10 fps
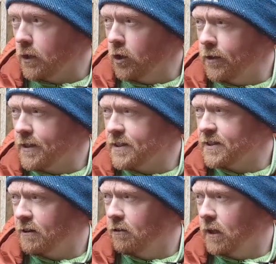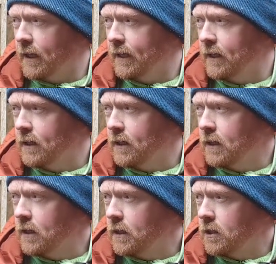Not necessarily
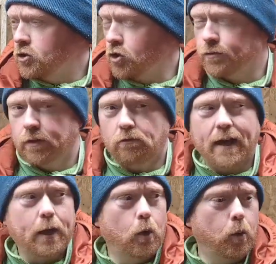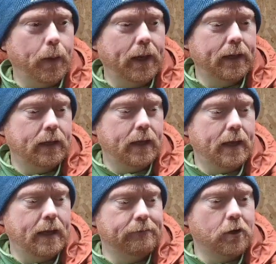just for the Ryobi.
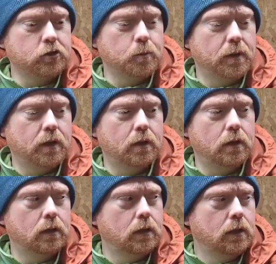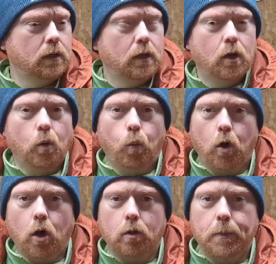I've got some of the
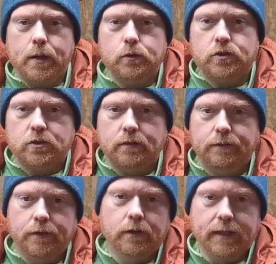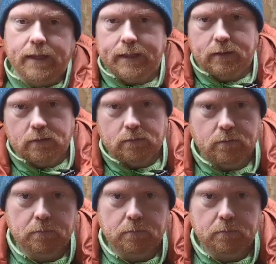wall mounts for the